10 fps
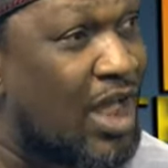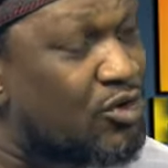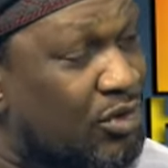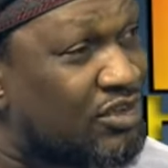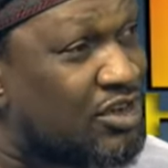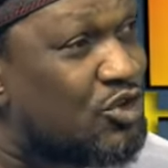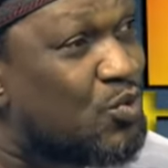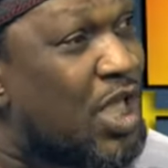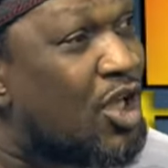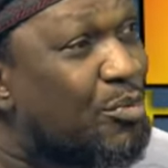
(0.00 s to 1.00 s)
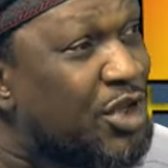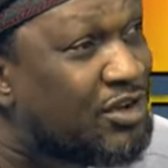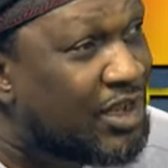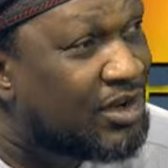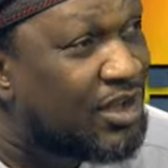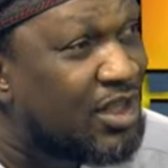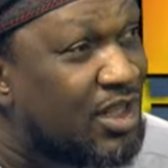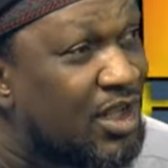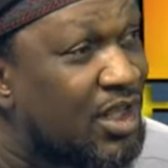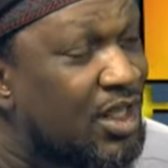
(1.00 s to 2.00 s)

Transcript: you know, atrocities were committed. Okay, when